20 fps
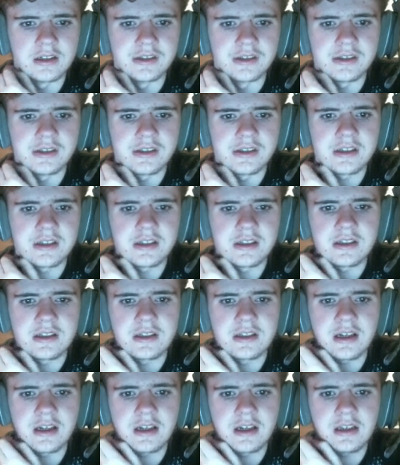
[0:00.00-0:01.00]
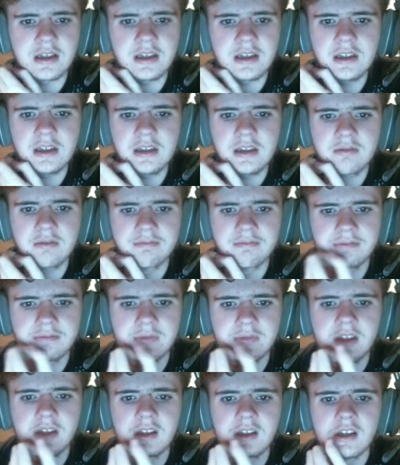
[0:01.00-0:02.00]
Staggy
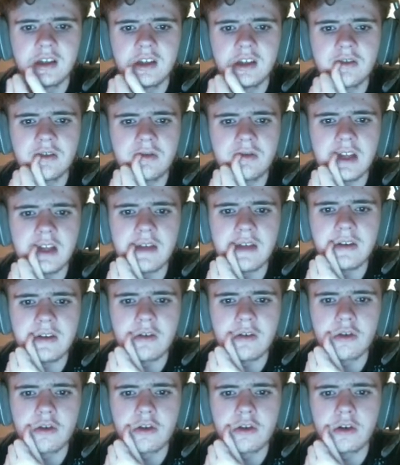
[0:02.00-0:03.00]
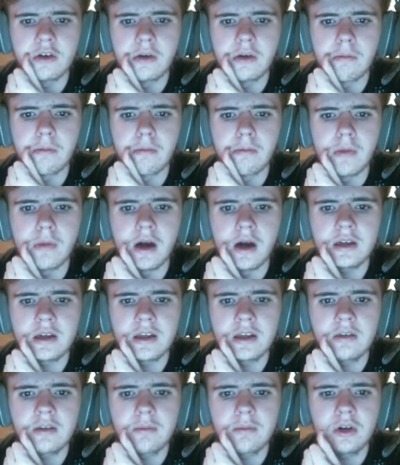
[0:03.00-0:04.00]
will have a northern
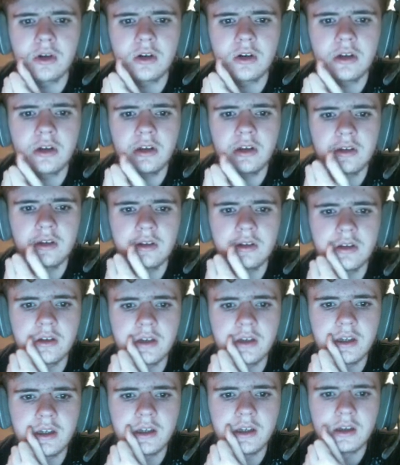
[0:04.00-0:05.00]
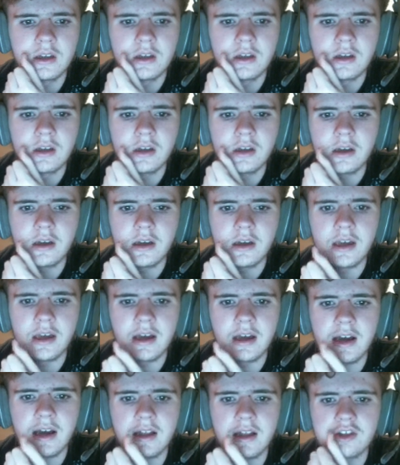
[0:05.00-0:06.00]
mockingbird.
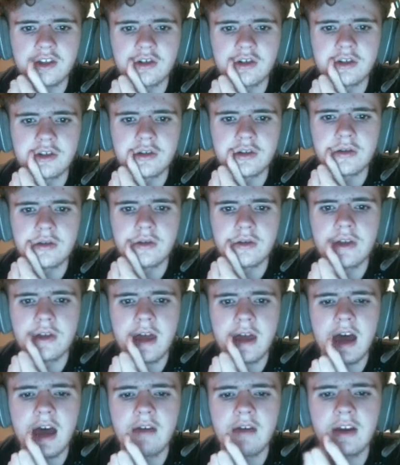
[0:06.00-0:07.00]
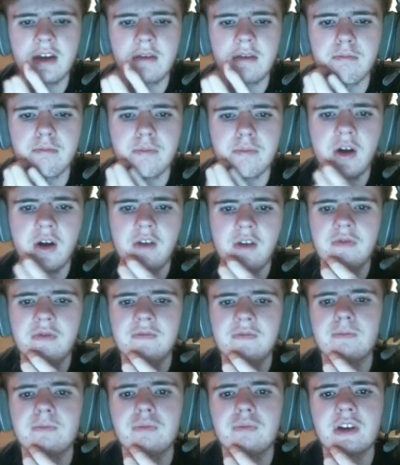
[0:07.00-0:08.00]
Ankylosaurus will have a
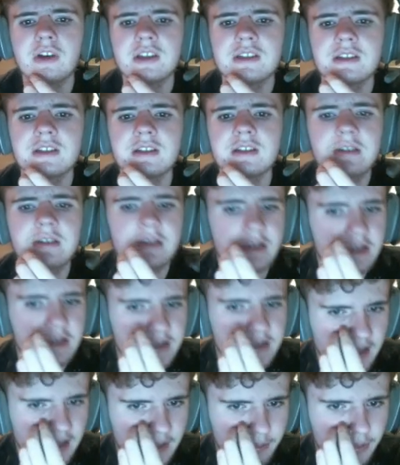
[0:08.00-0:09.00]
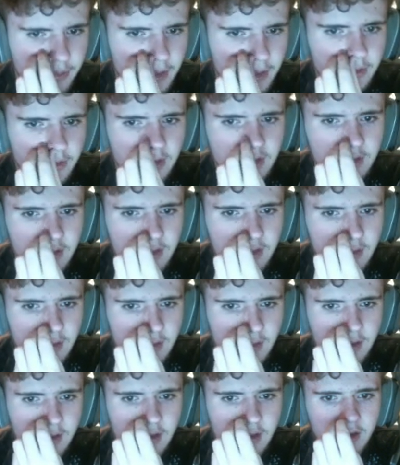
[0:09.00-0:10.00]
buff-breasted sandpiper.
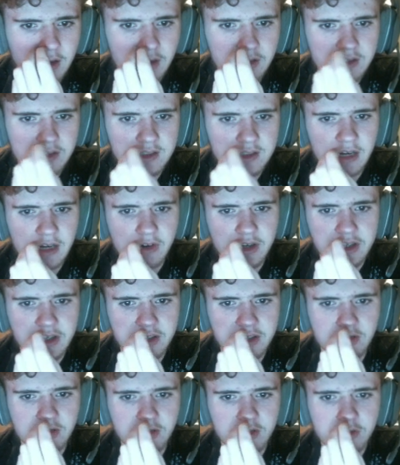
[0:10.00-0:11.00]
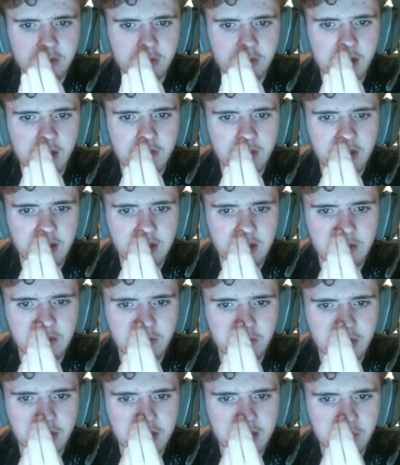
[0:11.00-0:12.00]
Styracosaurus will have a
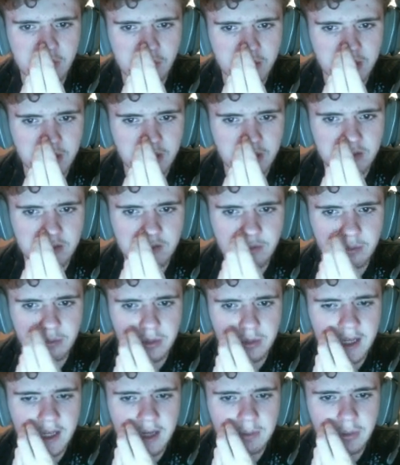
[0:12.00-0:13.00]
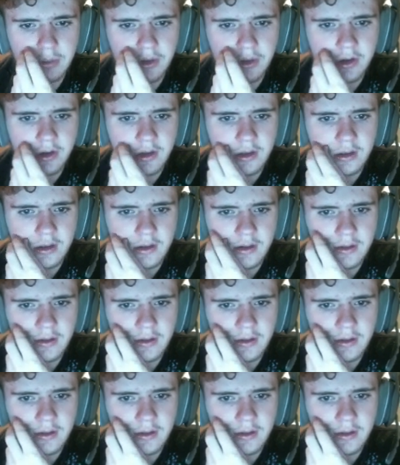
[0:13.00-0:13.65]
red-winged blackbird.